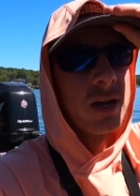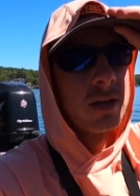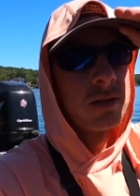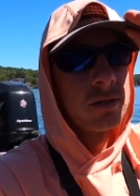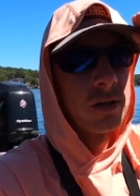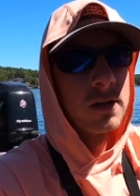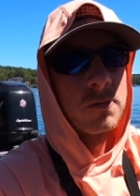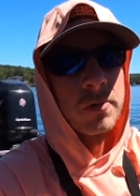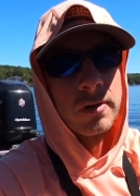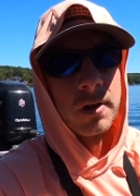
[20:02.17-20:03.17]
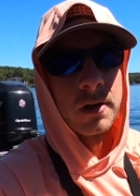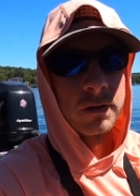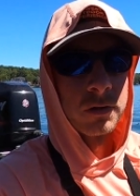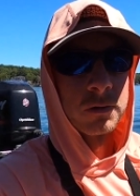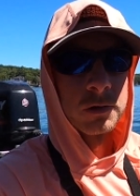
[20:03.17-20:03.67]
heads with
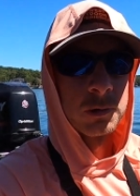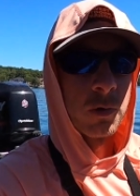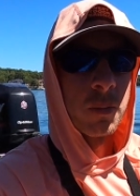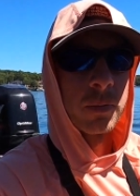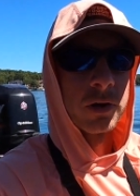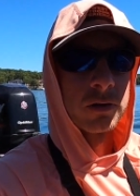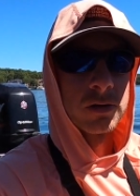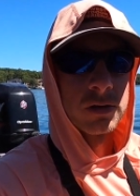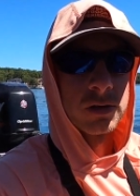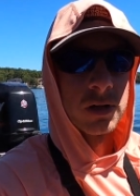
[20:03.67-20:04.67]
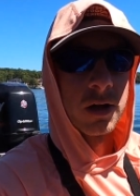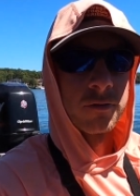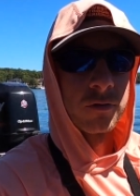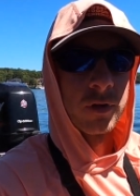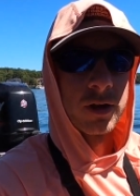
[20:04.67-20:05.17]
like little swamp bugs and
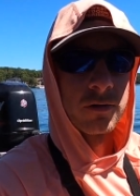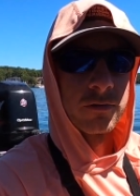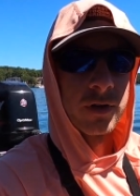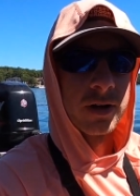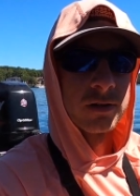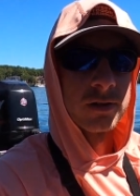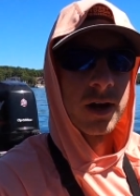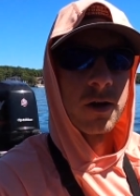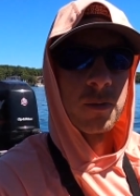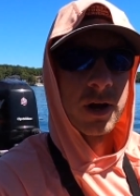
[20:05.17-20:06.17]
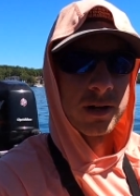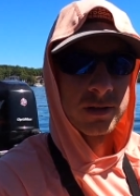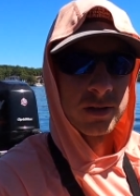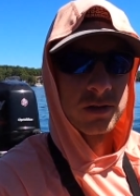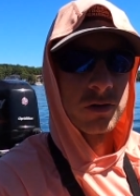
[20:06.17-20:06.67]
stuff, or like your finesse style
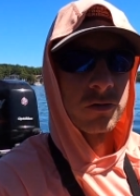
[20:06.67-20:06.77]
plastics.